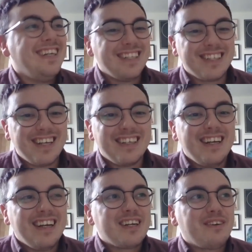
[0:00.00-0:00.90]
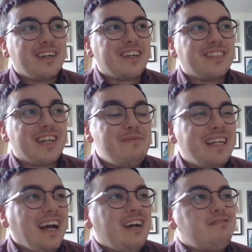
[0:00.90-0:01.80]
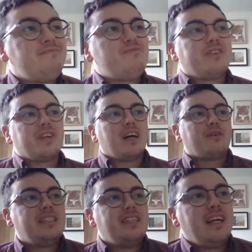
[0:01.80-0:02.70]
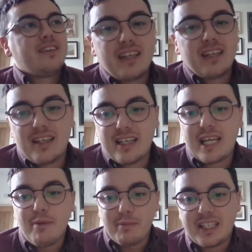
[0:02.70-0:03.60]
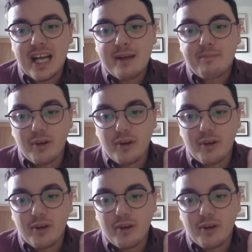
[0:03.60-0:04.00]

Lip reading: So yeah, quite a good timing. We have a question here that it came up in the chat,